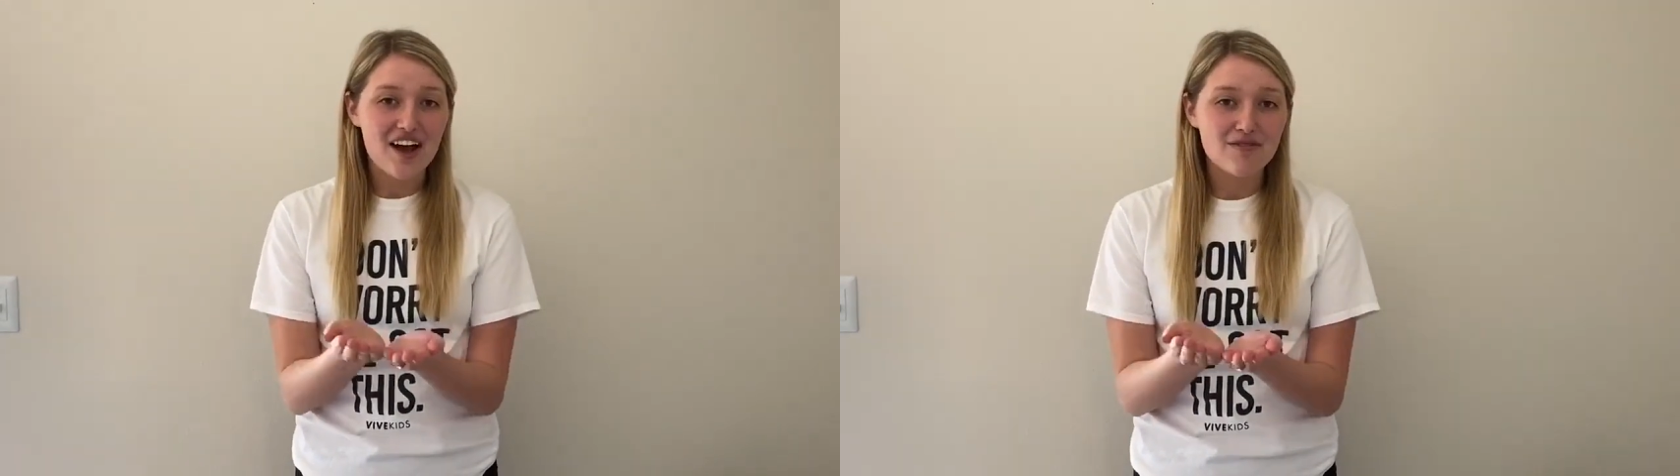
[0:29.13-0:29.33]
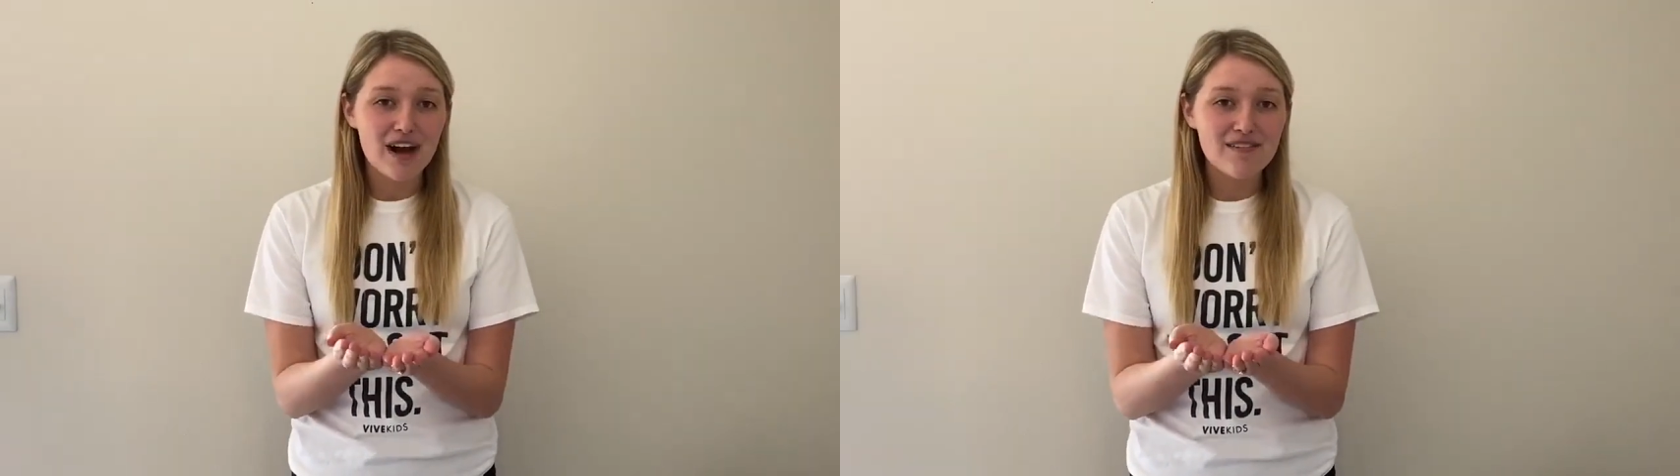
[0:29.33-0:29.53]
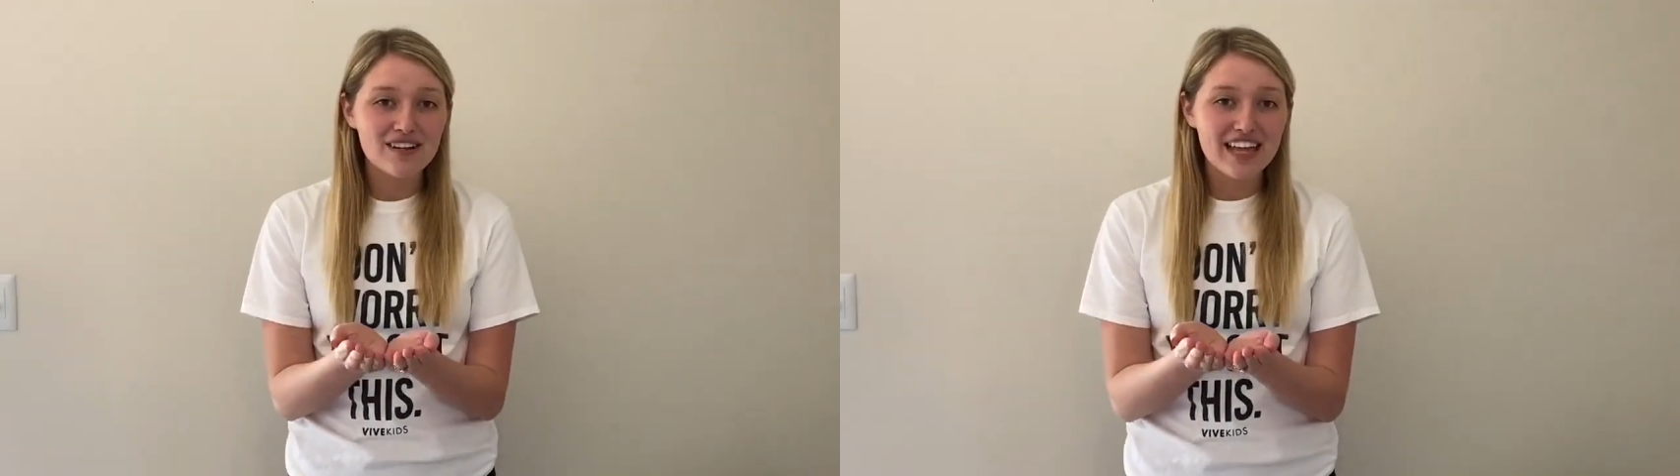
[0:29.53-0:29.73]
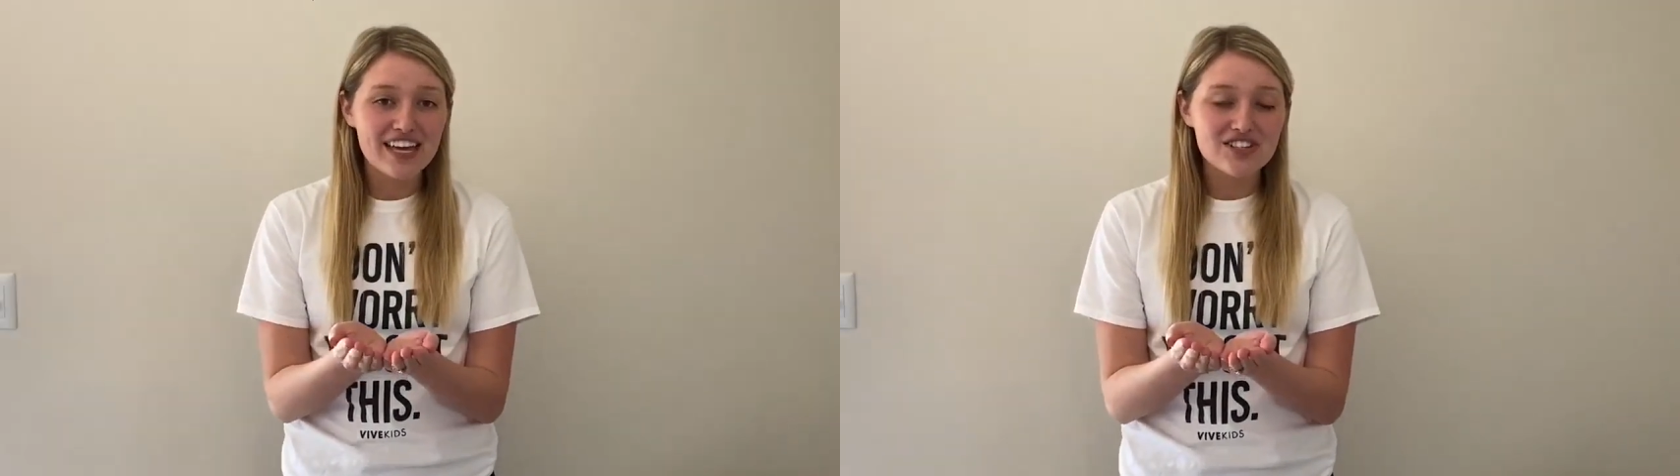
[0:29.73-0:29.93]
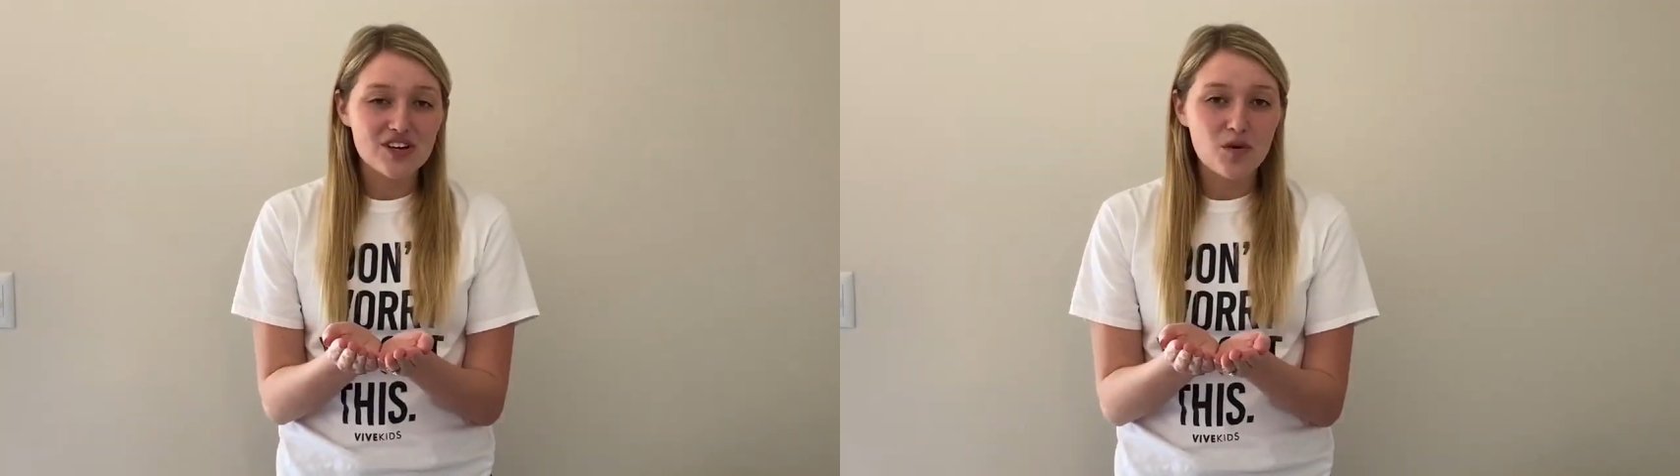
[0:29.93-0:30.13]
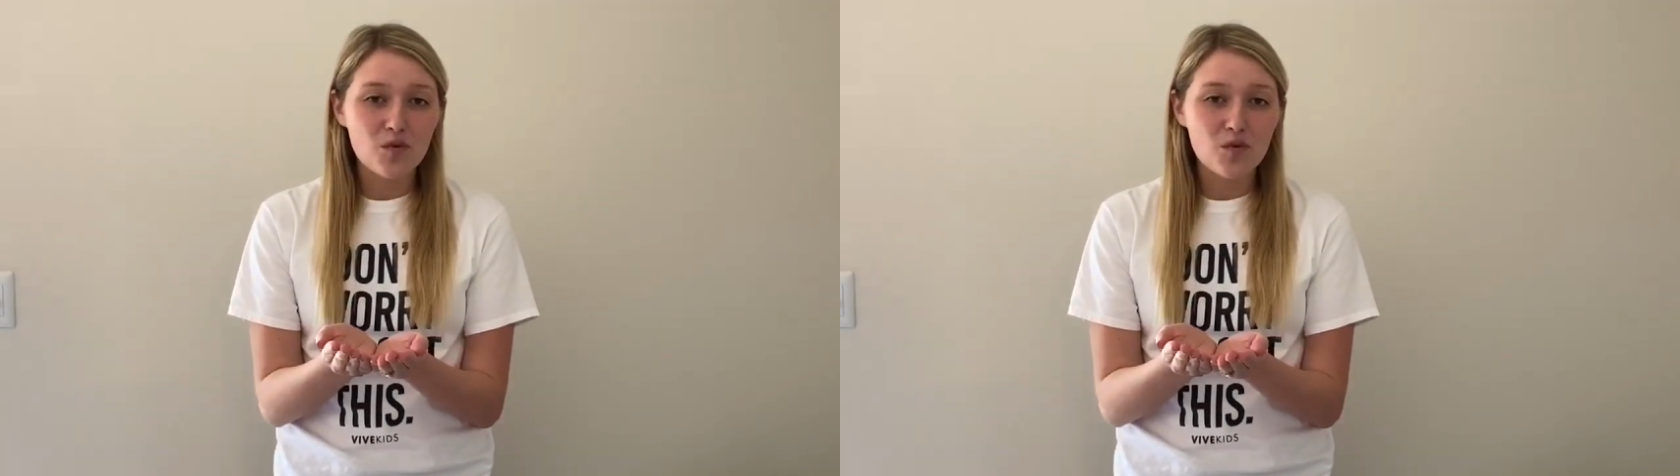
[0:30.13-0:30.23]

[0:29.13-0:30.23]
Revelation